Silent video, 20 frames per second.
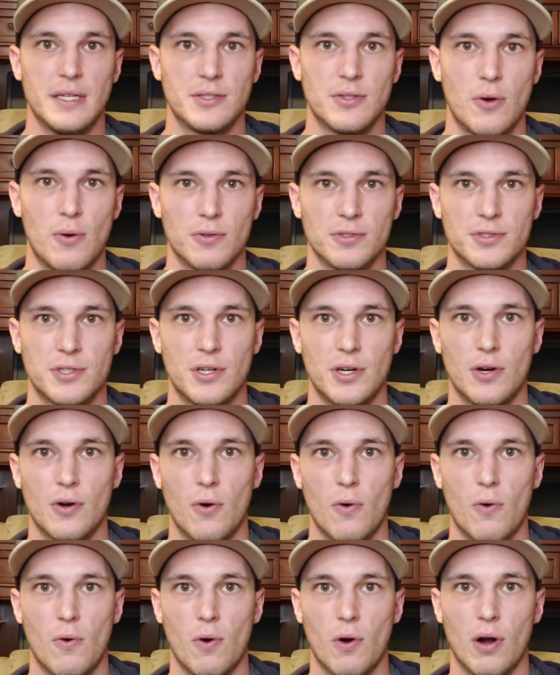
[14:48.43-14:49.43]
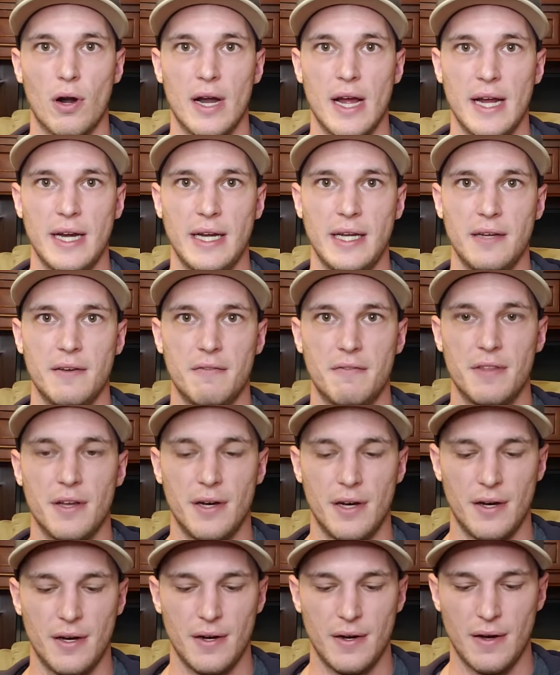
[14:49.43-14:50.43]
holster or any of
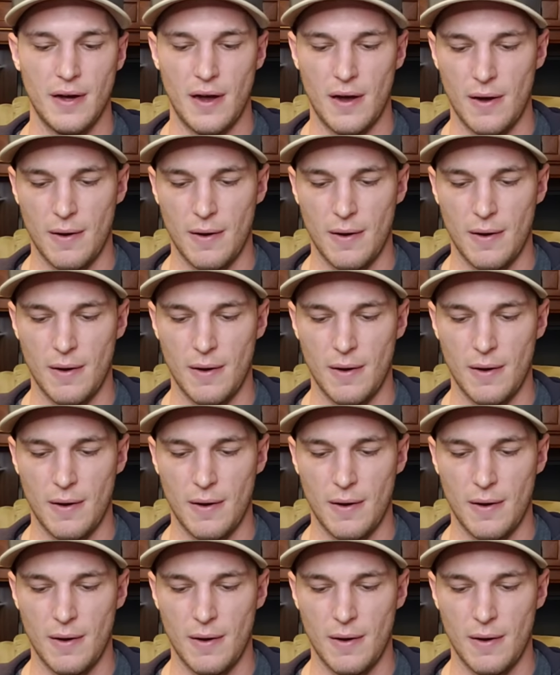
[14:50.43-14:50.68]
the